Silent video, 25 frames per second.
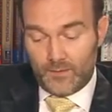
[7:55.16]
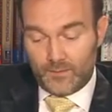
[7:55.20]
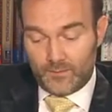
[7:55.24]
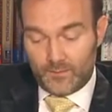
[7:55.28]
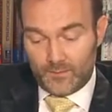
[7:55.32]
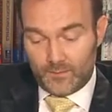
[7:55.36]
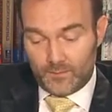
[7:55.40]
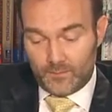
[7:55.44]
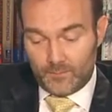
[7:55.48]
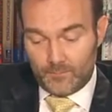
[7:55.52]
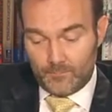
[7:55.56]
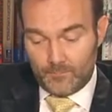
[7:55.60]

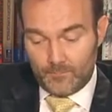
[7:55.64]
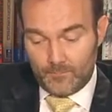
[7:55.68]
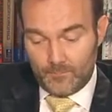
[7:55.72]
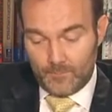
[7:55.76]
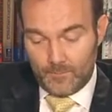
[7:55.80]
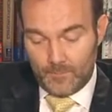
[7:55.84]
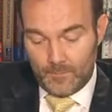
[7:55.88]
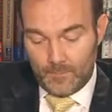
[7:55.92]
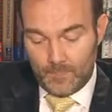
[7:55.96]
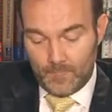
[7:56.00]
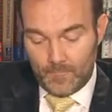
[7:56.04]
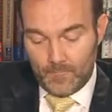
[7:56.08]
system.
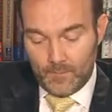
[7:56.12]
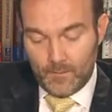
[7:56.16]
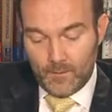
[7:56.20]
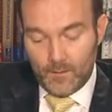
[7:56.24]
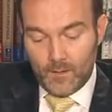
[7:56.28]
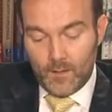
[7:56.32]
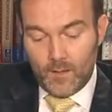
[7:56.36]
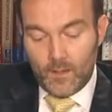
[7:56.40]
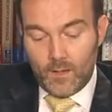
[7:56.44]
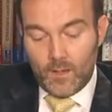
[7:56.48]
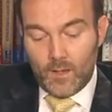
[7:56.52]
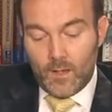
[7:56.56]

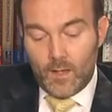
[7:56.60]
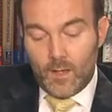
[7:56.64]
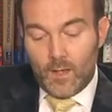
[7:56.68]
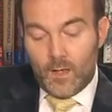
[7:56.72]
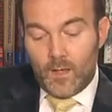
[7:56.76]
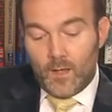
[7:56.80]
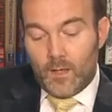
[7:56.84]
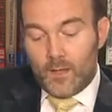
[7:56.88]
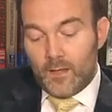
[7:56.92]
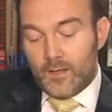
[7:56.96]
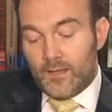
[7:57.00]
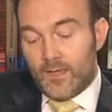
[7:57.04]

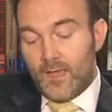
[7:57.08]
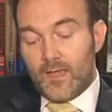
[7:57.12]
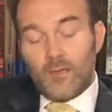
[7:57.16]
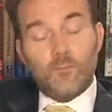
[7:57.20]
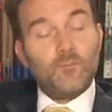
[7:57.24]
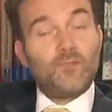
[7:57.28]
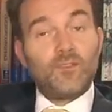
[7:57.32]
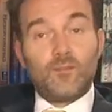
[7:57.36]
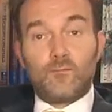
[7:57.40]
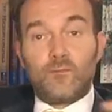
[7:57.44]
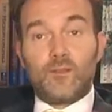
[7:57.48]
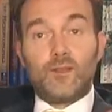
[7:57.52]

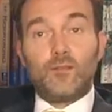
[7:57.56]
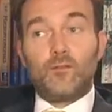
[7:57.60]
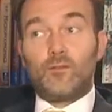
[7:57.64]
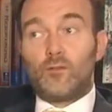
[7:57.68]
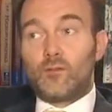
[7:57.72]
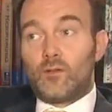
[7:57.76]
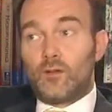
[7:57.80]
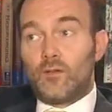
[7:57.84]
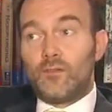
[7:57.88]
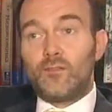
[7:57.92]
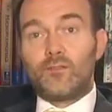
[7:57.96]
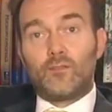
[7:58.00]
Games and video
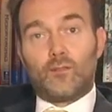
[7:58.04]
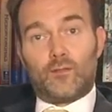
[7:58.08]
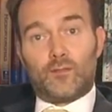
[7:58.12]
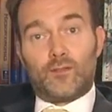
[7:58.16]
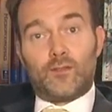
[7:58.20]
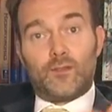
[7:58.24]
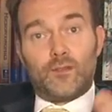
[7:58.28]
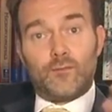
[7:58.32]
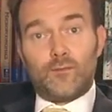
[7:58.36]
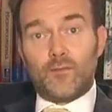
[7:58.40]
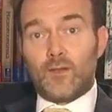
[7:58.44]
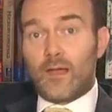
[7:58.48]
consoles.
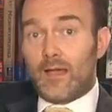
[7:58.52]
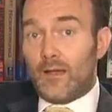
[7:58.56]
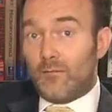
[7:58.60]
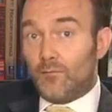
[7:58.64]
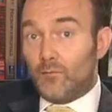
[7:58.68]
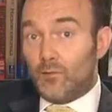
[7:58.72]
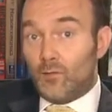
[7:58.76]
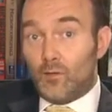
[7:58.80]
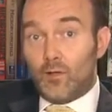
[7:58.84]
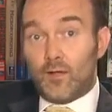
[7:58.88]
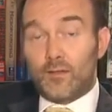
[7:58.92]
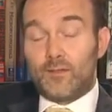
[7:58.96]
If you have
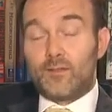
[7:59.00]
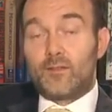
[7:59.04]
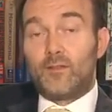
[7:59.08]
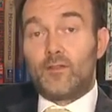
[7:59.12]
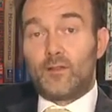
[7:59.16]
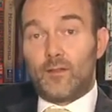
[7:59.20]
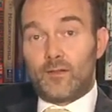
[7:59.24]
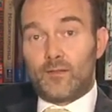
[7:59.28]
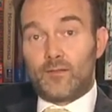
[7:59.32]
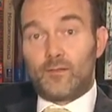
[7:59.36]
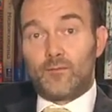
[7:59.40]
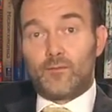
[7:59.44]
lots and
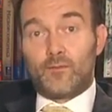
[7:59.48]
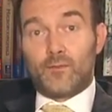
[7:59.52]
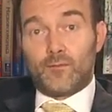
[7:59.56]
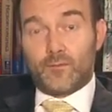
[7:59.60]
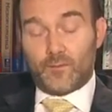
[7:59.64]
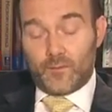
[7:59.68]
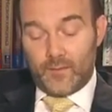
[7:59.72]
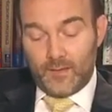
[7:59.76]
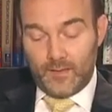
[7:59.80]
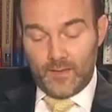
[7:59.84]
lots of different